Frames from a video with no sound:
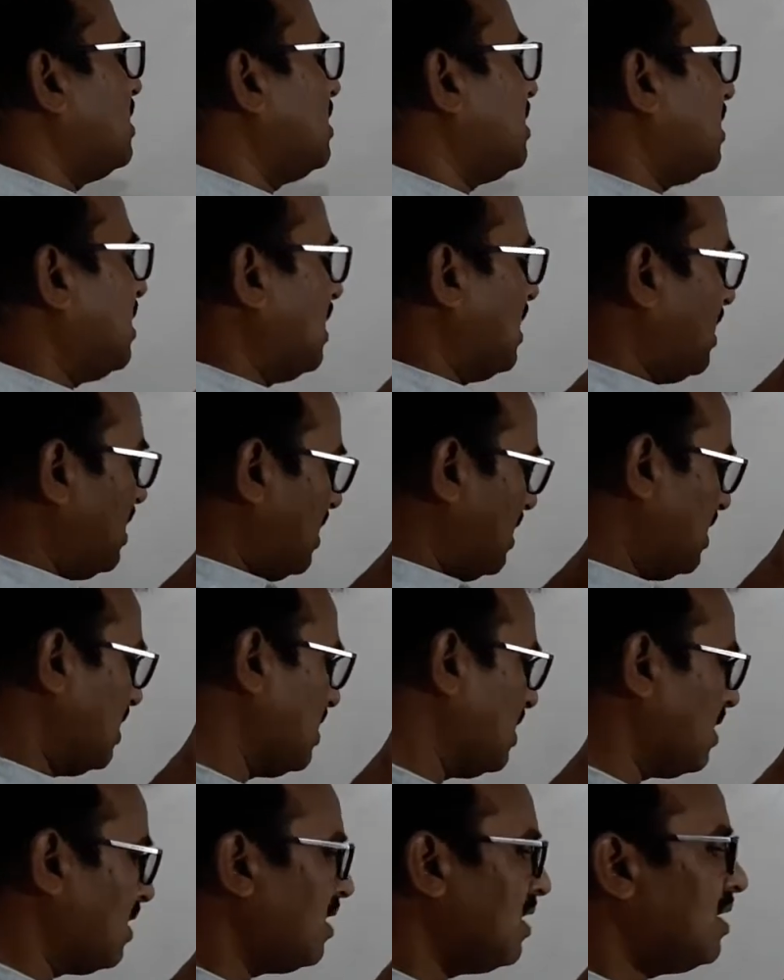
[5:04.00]
and
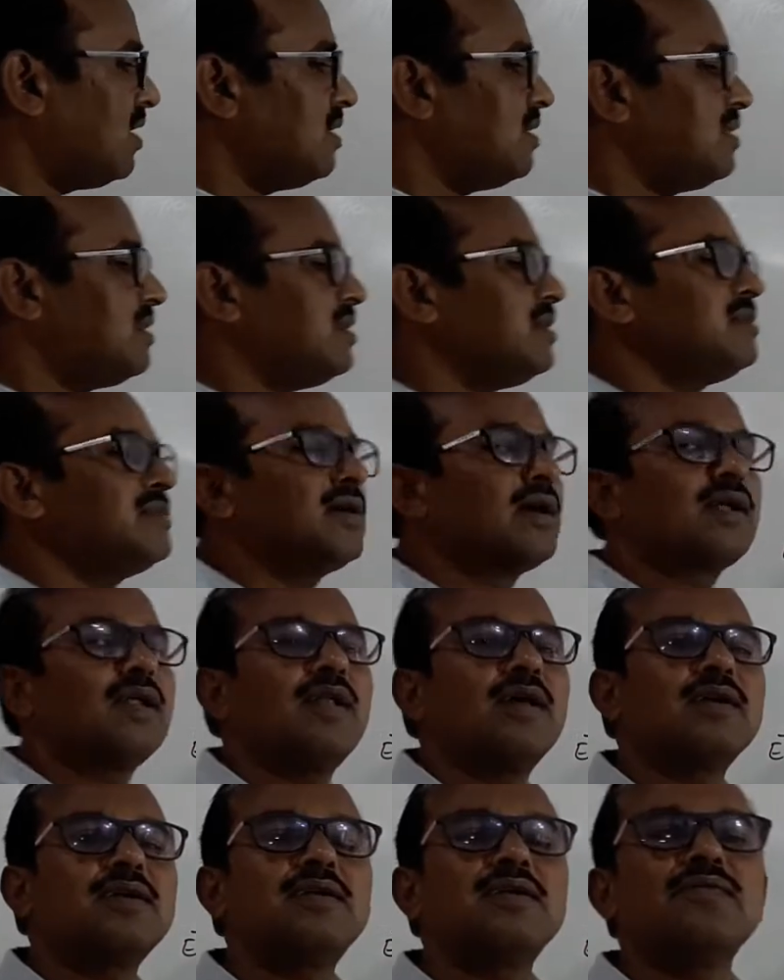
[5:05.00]
here, these are
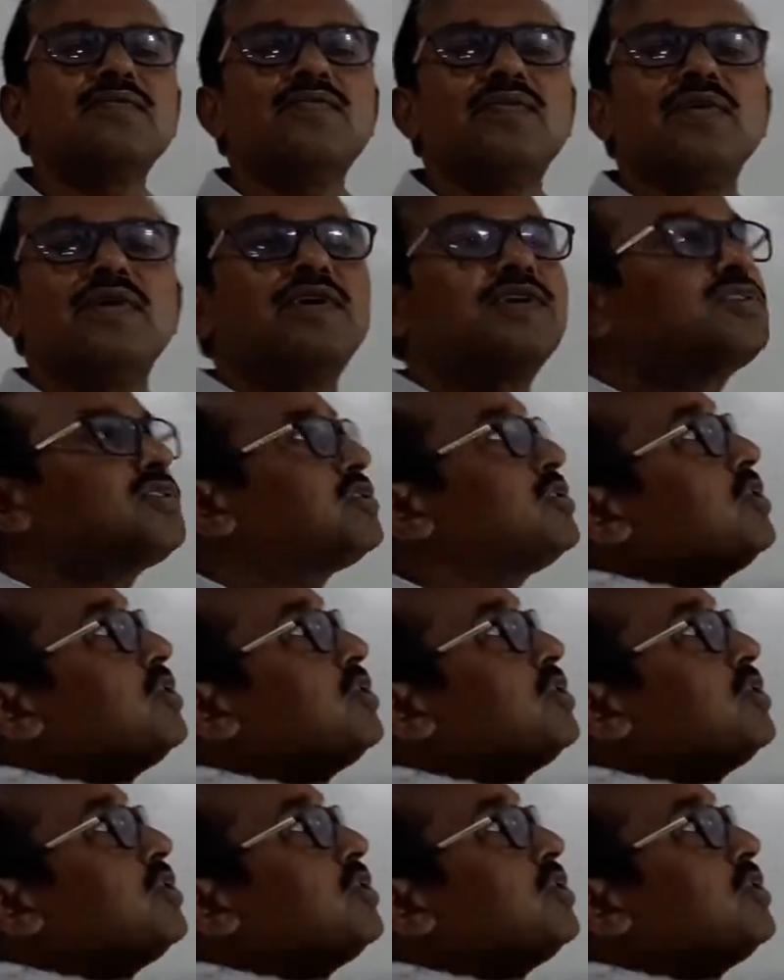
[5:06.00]
electric fields